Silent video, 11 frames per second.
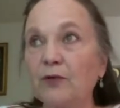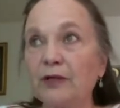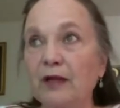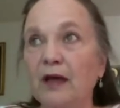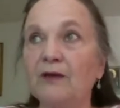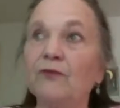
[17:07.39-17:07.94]

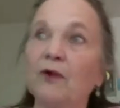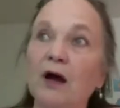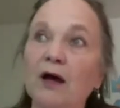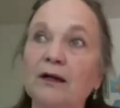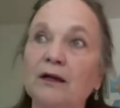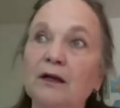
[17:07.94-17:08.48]
with
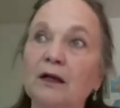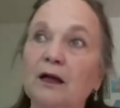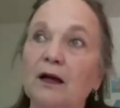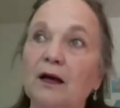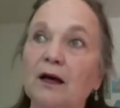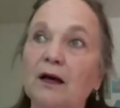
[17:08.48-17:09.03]
Enron
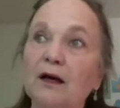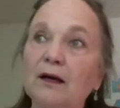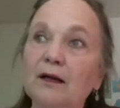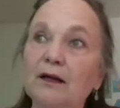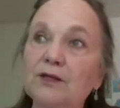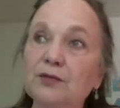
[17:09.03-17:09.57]

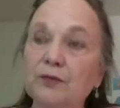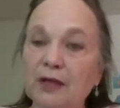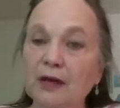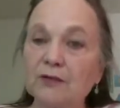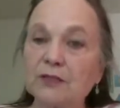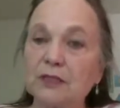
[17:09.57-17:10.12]
in
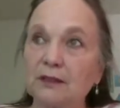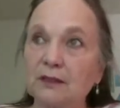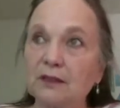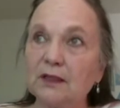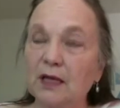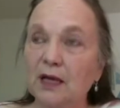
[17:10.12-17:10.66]
2000.